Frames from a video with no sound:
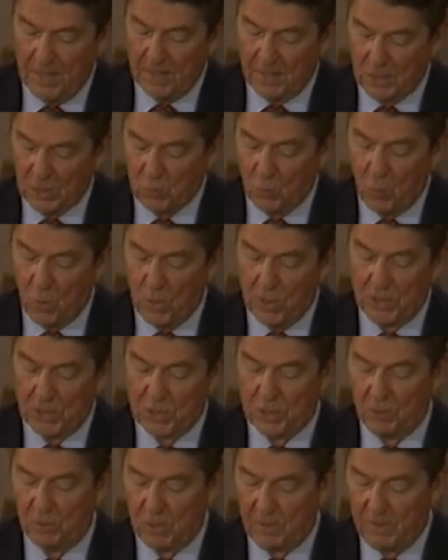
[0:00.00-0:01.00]
This warning
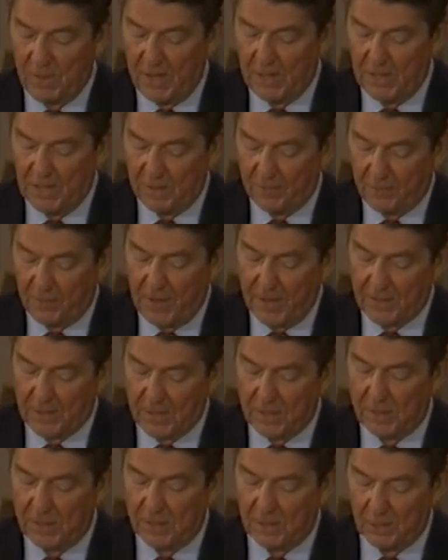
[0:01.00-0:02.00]
shall remain in effect
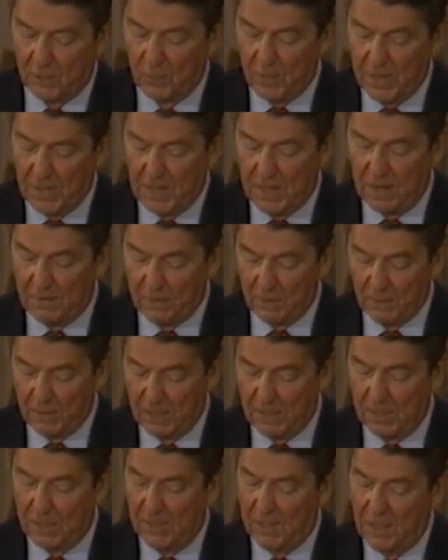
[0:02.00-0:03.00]
until the Greek
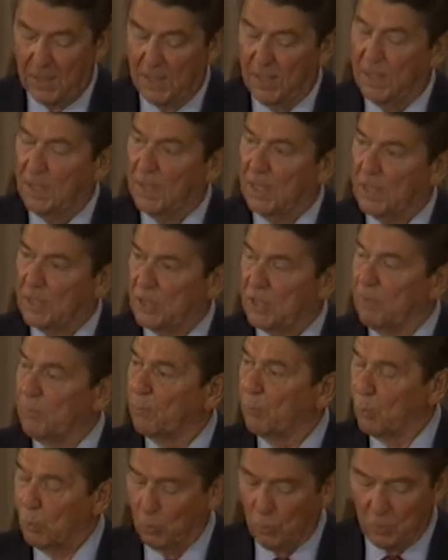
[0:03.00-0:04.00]
government has
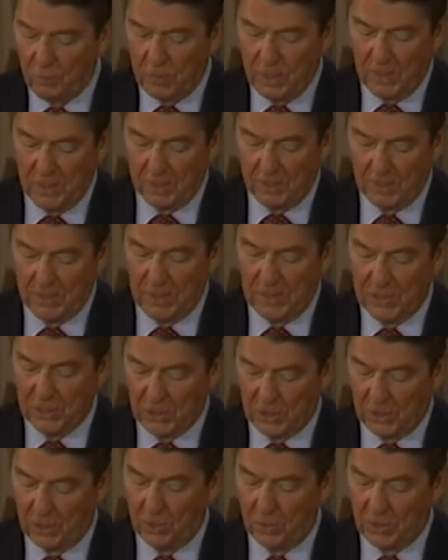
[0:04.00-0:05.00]
improved the
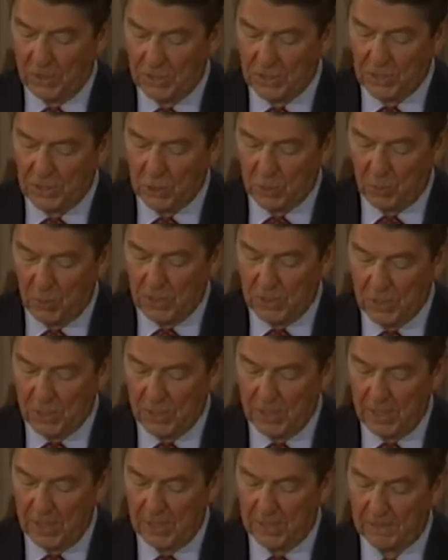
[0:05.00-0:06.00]
security
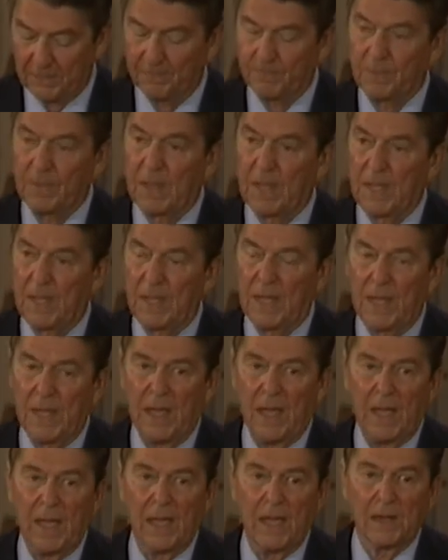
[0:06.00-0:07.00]
situation there,
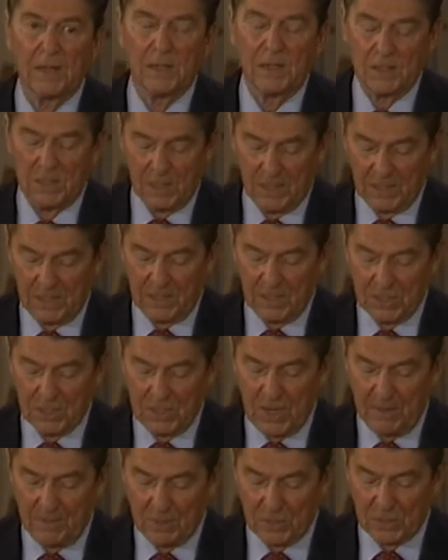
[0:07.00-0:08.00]
and until it has
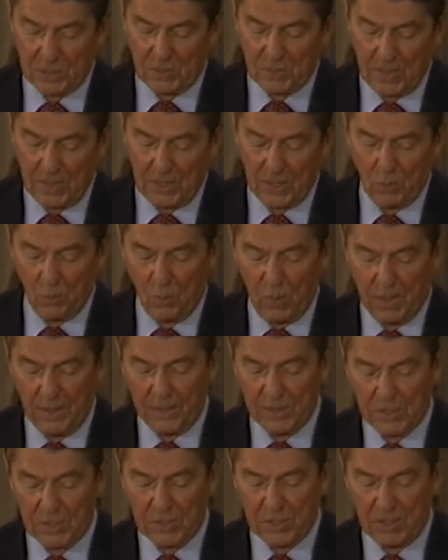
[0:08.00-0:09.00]
demonstrated a
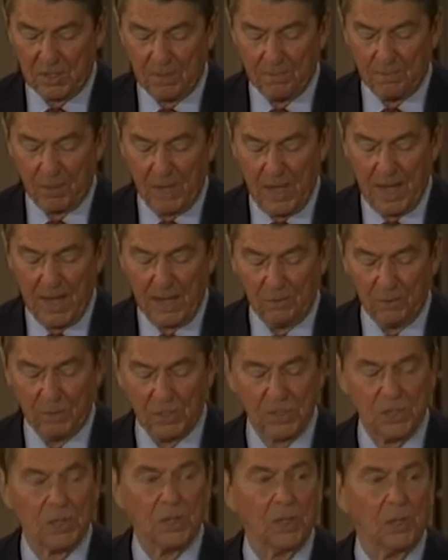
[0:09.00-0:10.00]
willingness to comply with
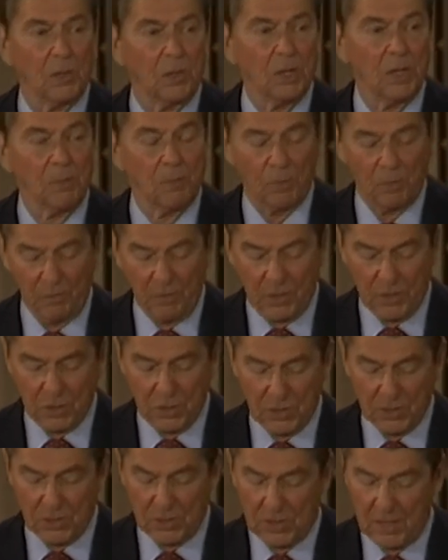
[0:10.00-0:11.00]
the security
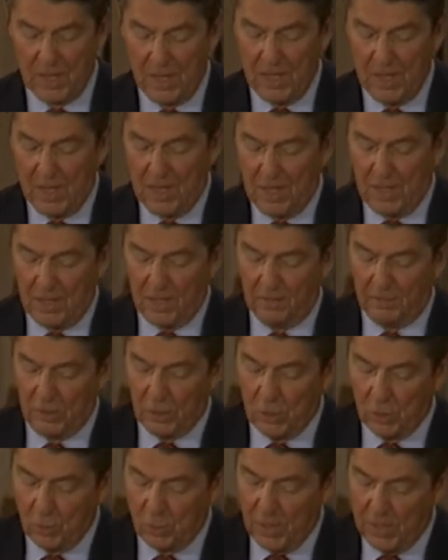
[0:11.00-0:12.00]
provisions of
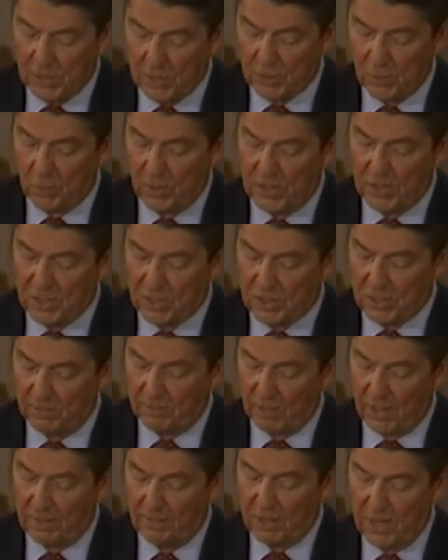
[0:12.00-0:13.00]
the U.S.-Greek
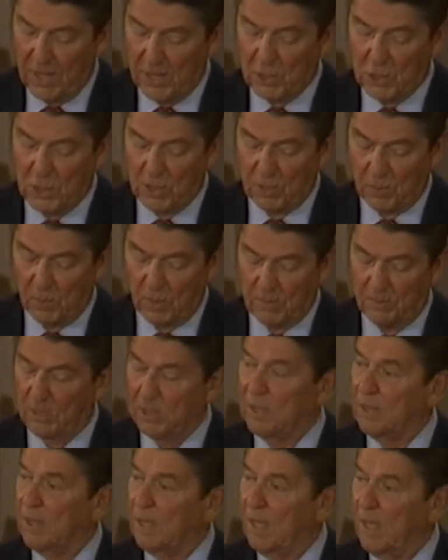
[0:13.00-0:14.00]
Civil Aviation Agreement